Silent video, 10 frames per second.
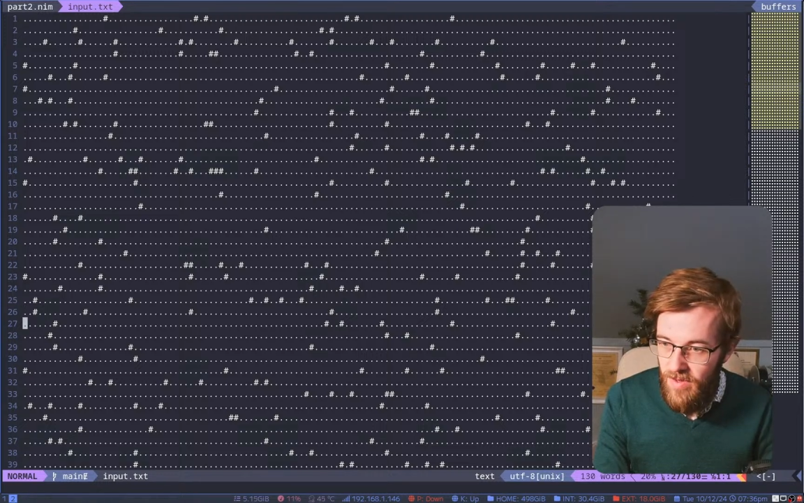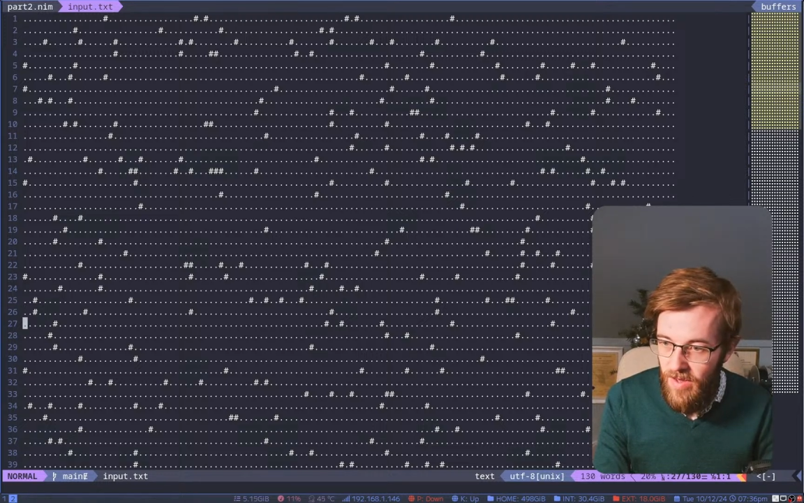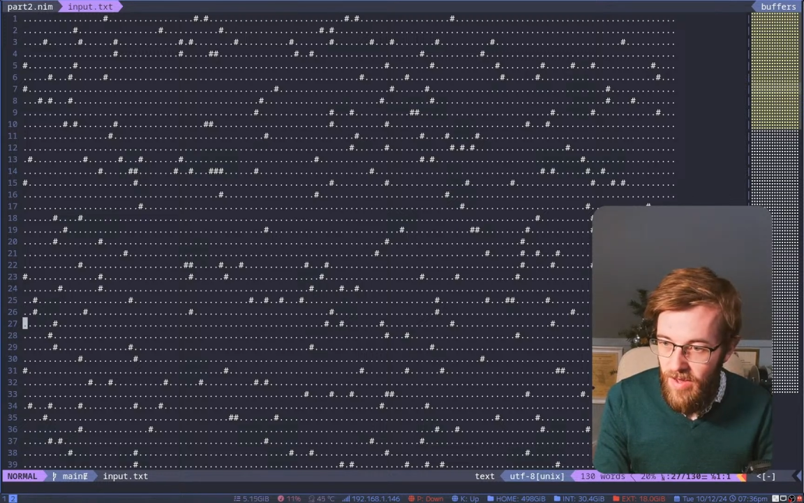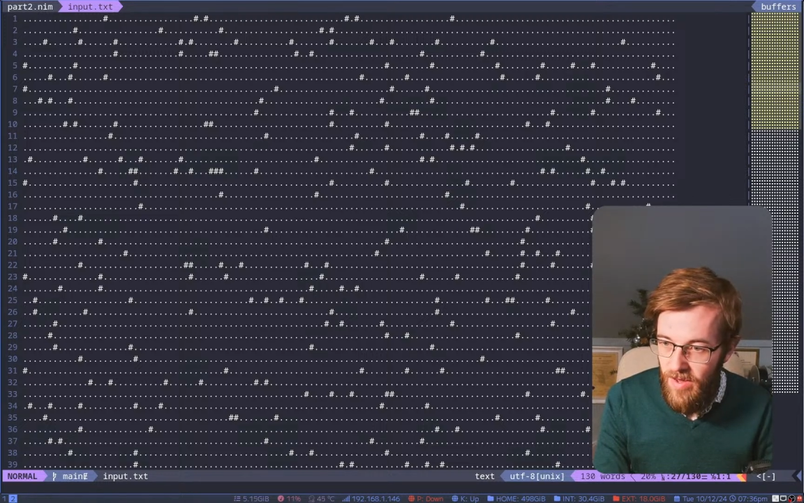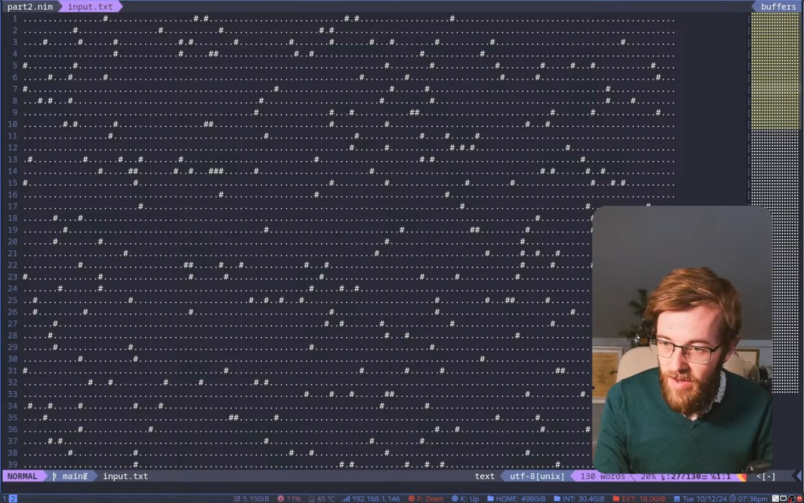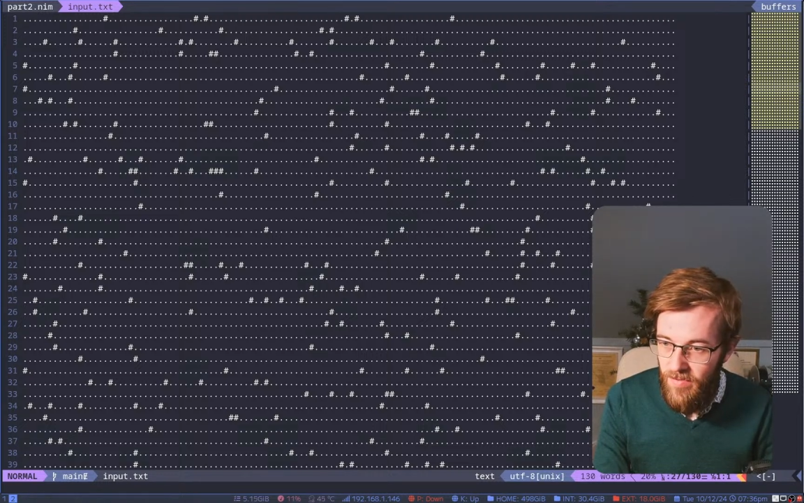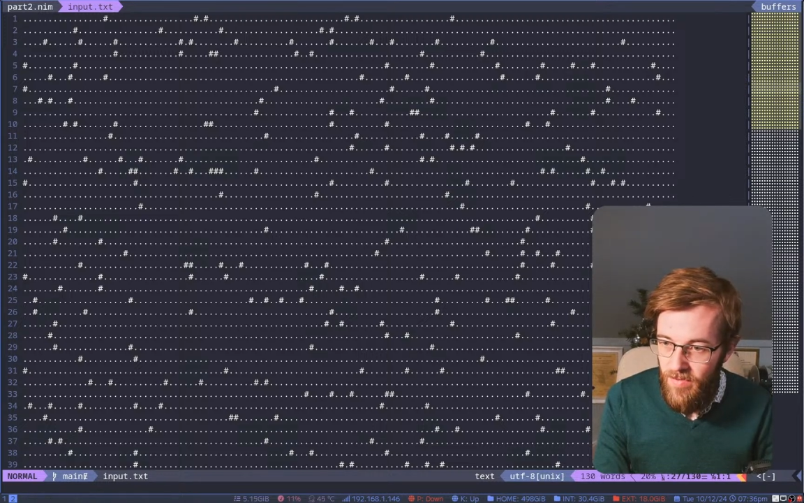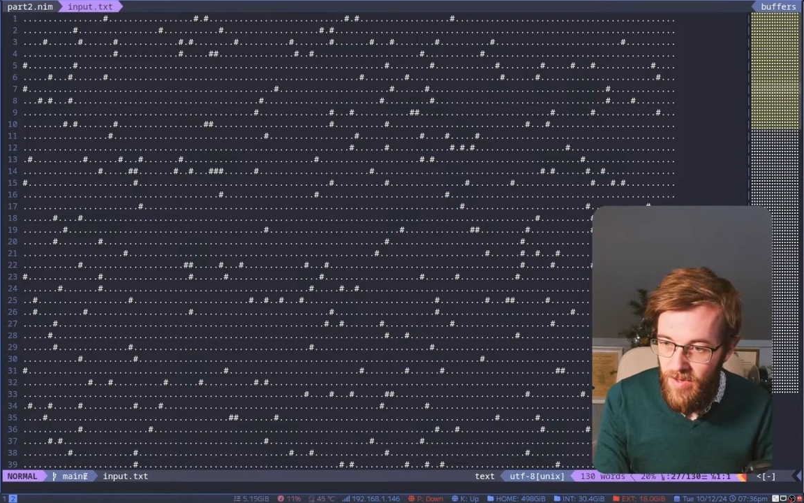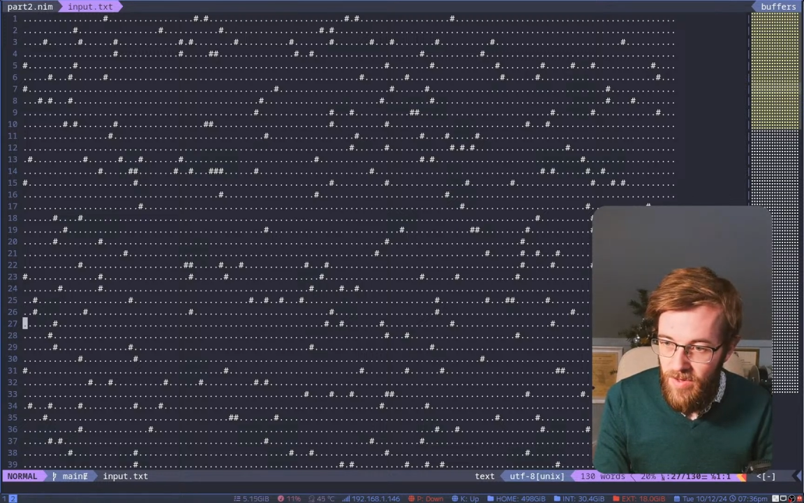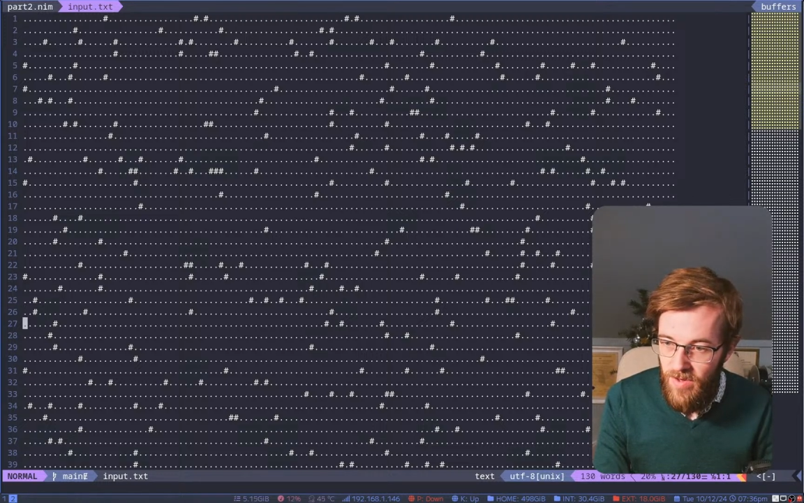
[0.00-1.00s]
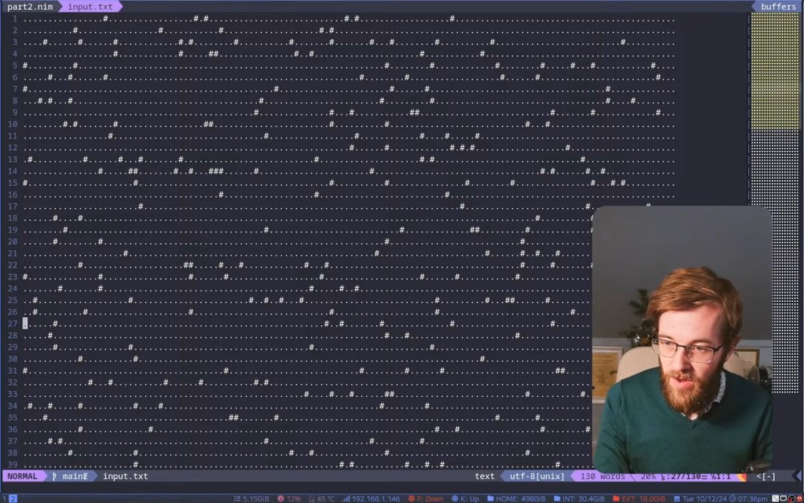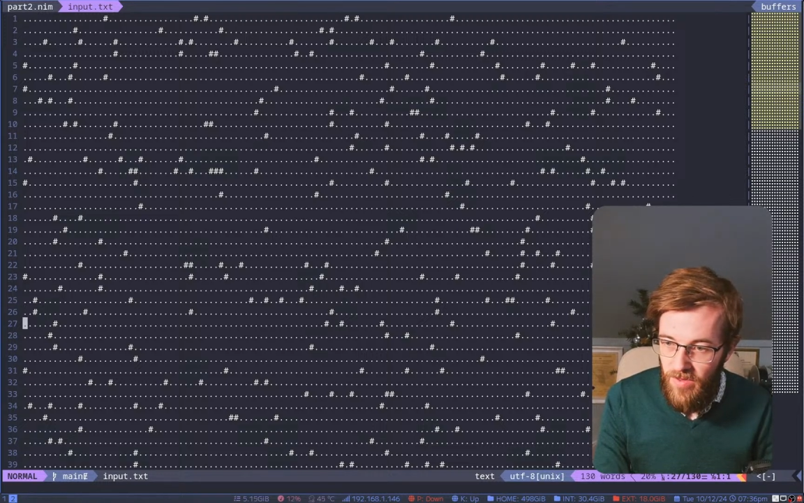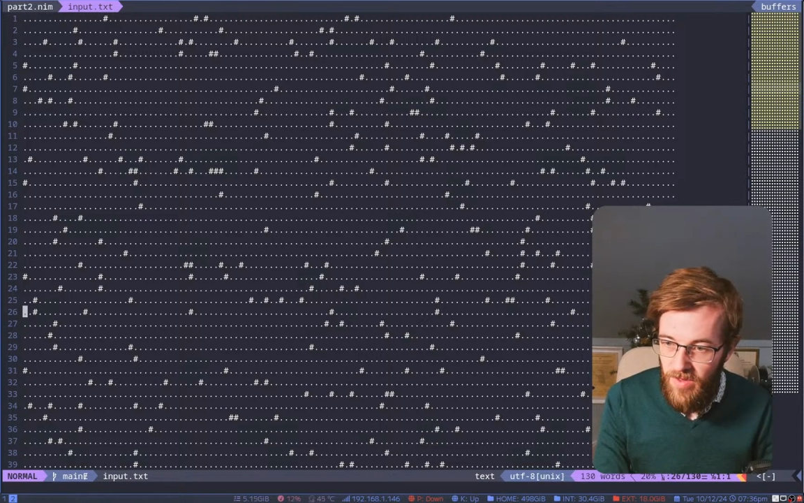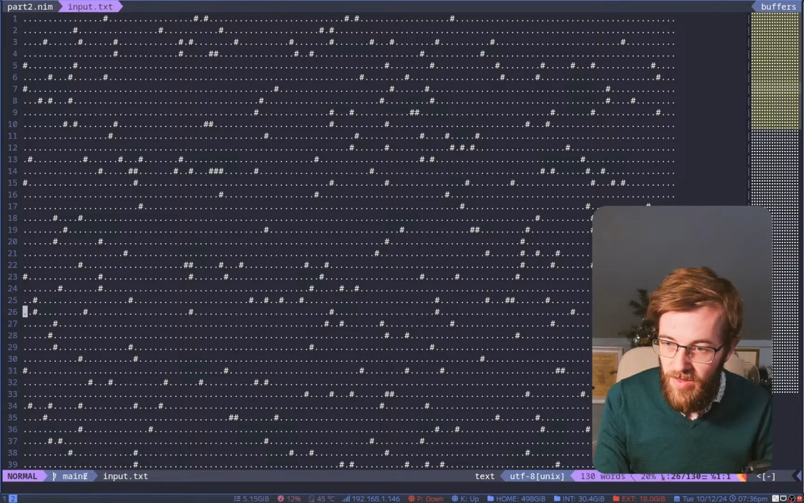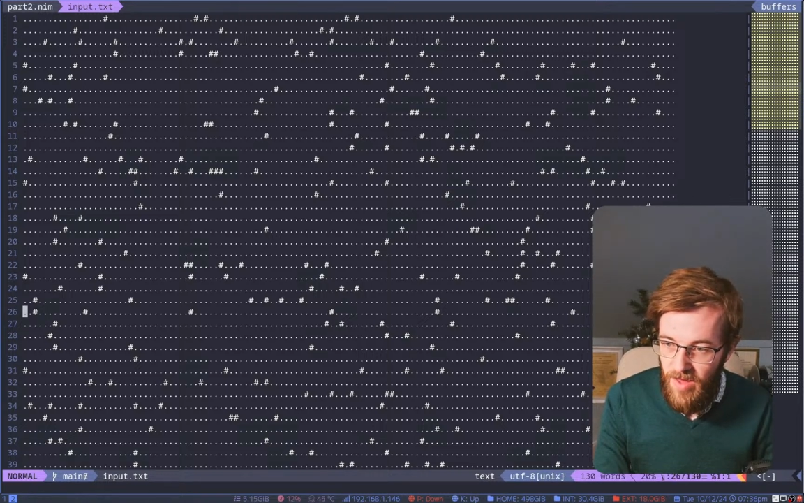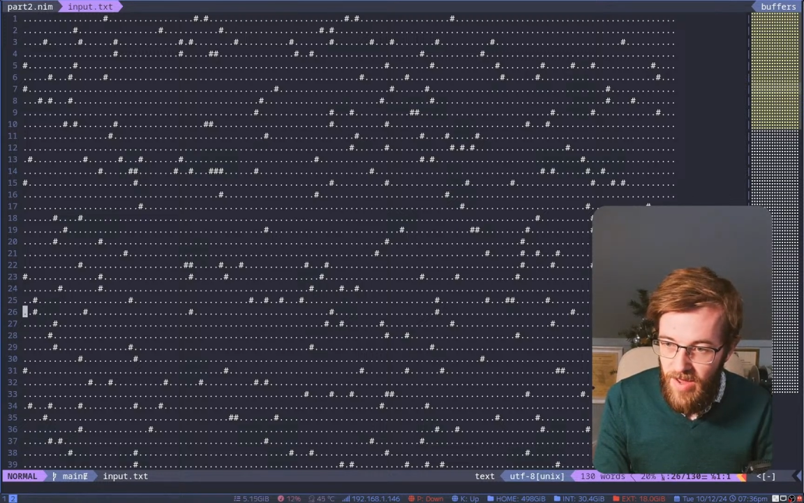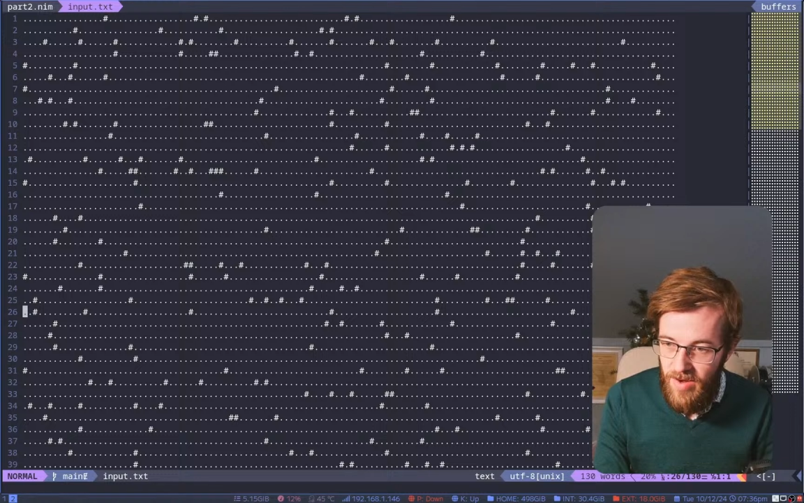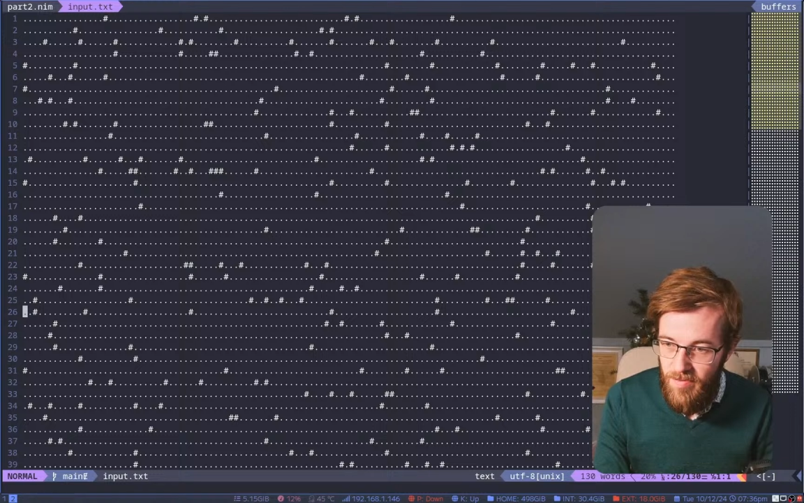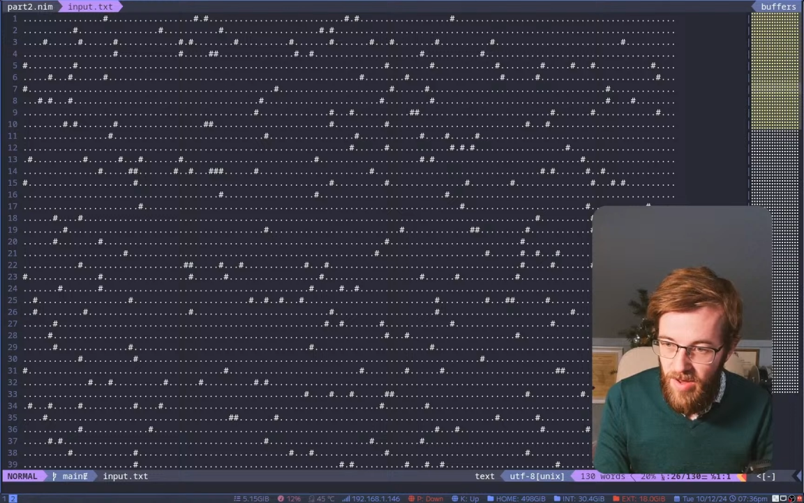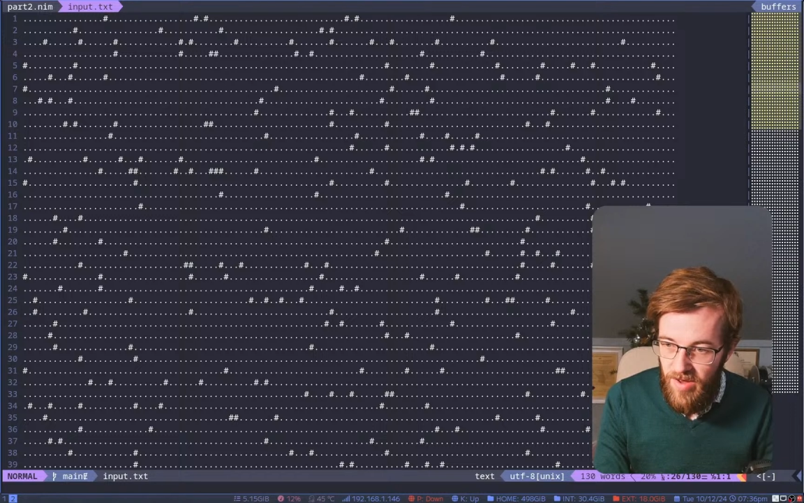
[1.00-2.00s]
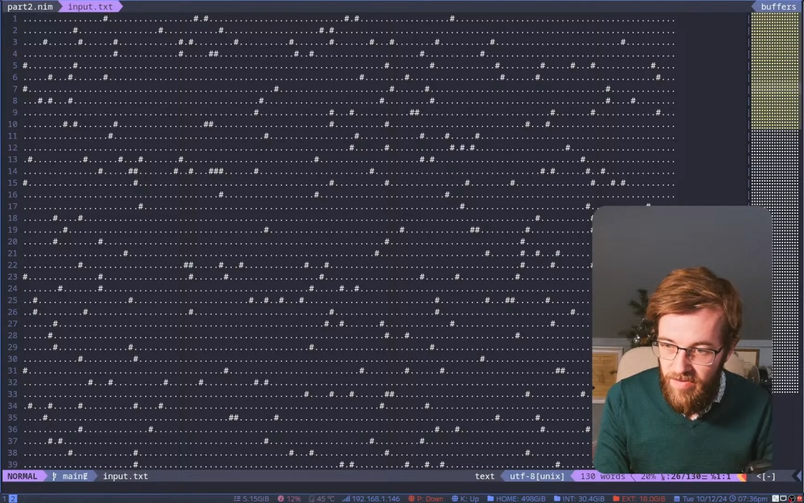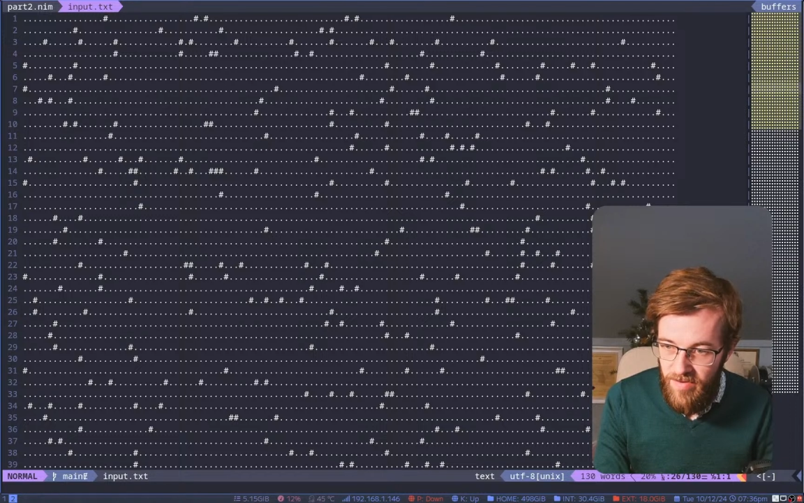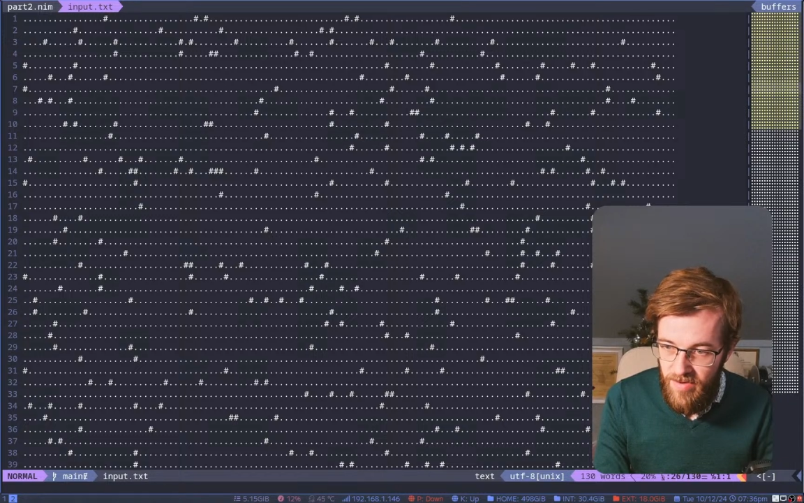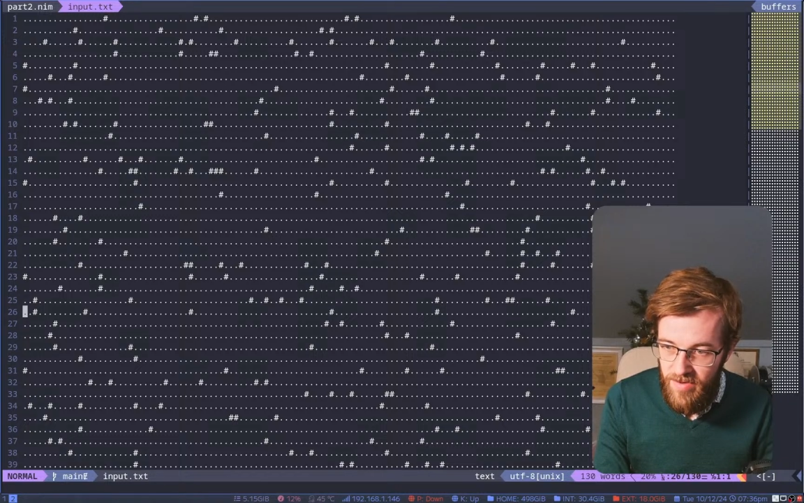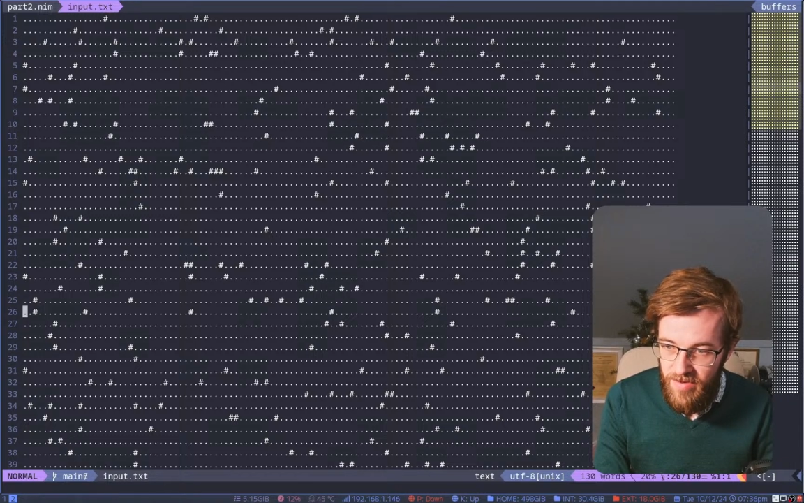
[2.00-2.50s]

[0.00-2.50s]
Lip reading: on the line above,